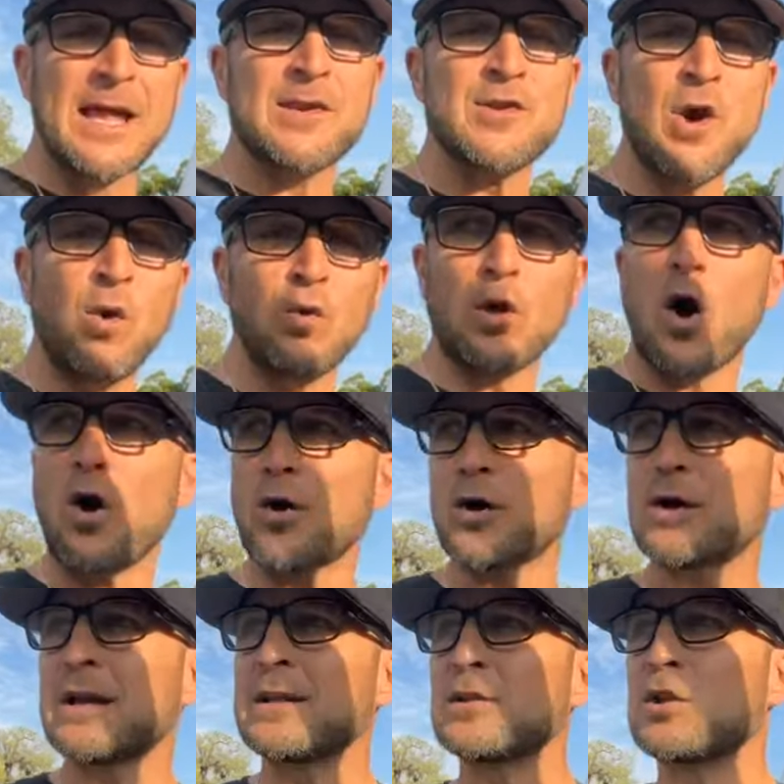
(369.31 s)
I no
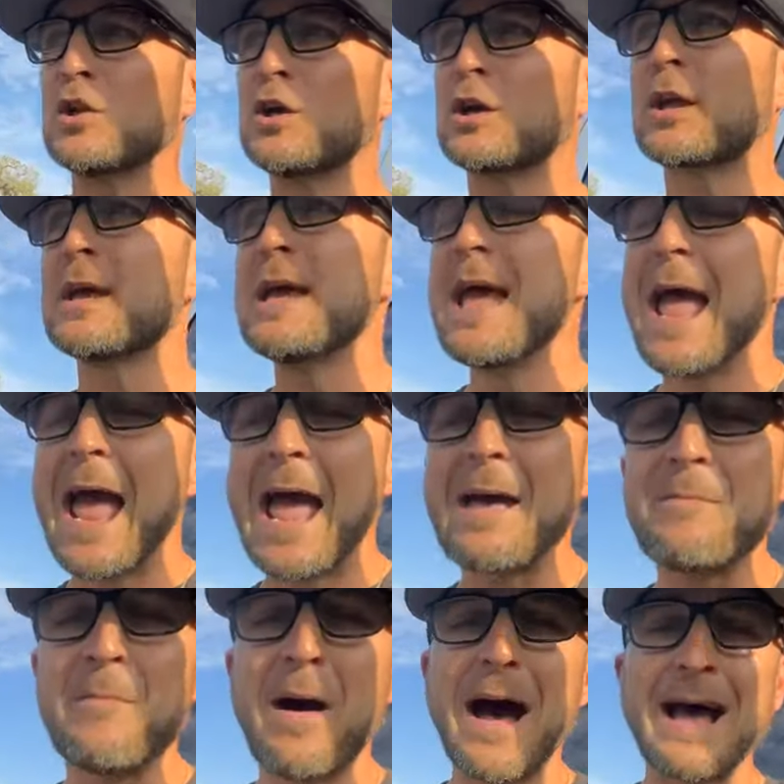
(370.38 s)
longer can look
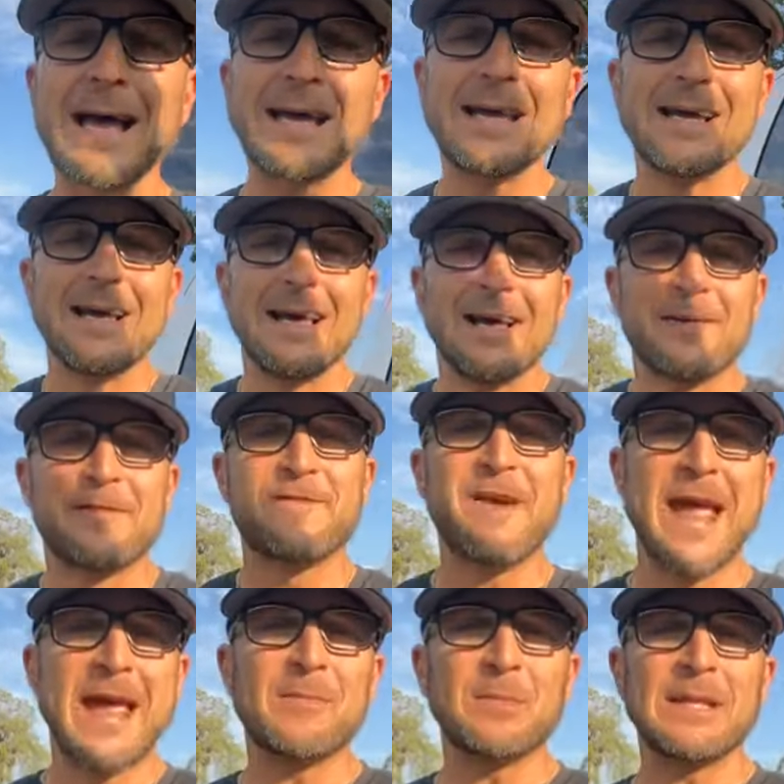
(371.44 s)
at my
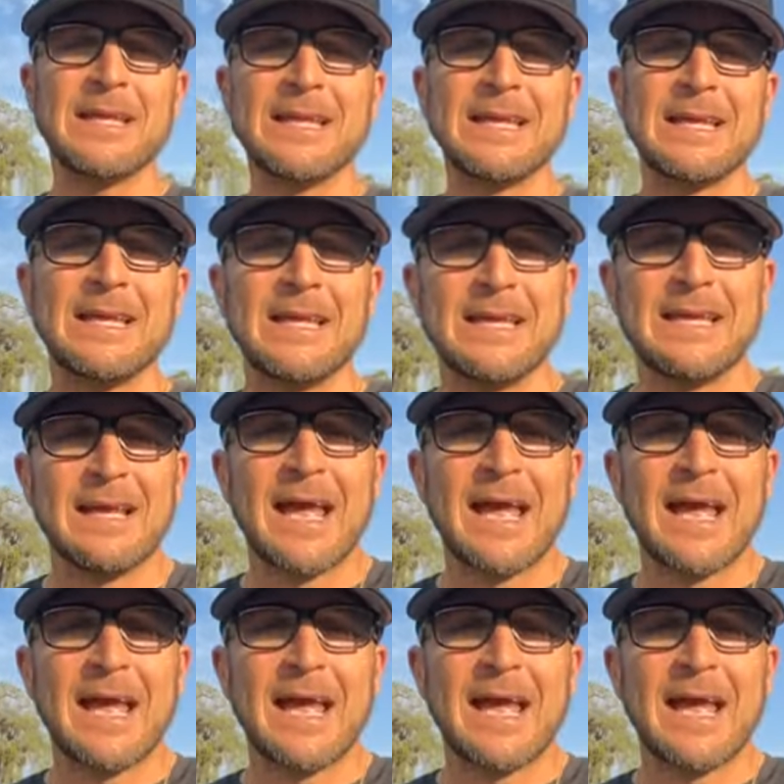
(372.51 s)
family